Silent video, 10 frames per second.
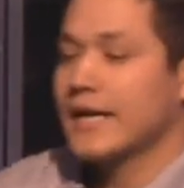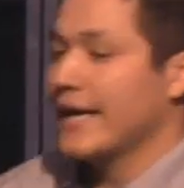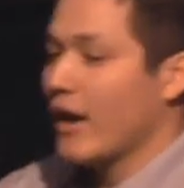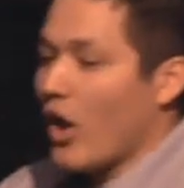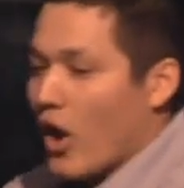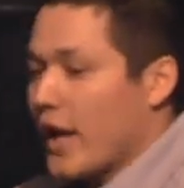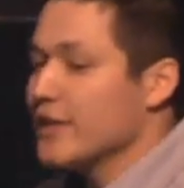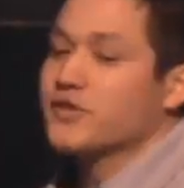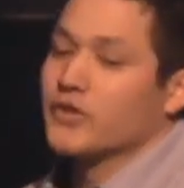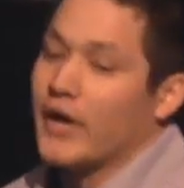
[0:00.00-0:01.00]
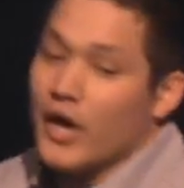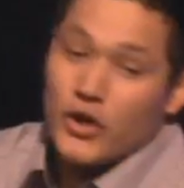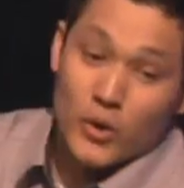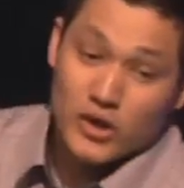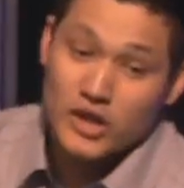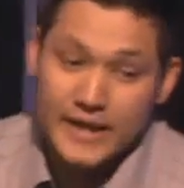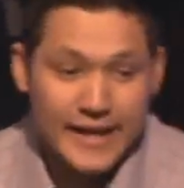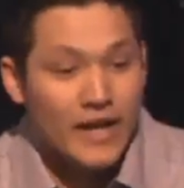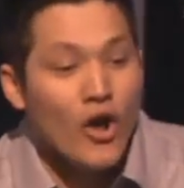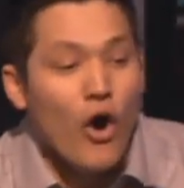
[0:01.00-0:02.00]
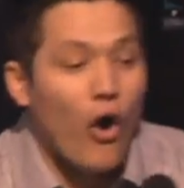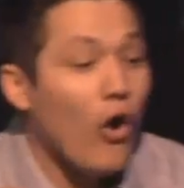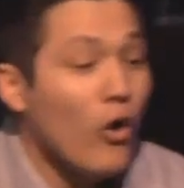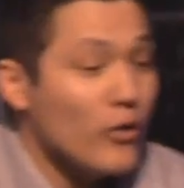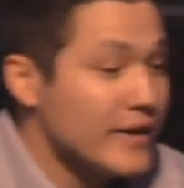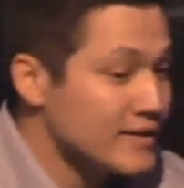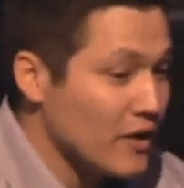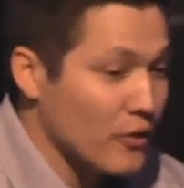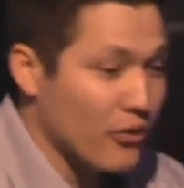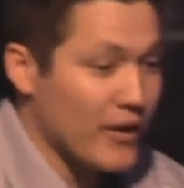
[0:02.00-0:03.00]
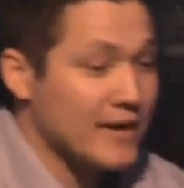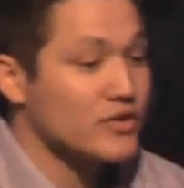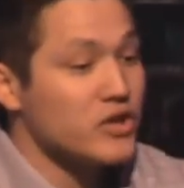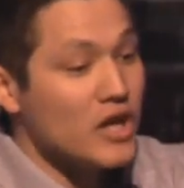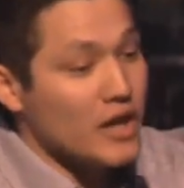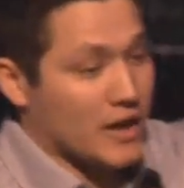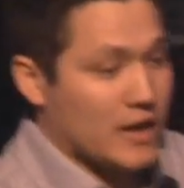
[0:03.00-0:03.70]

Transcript: look at history, you want to look at all these other things. Look,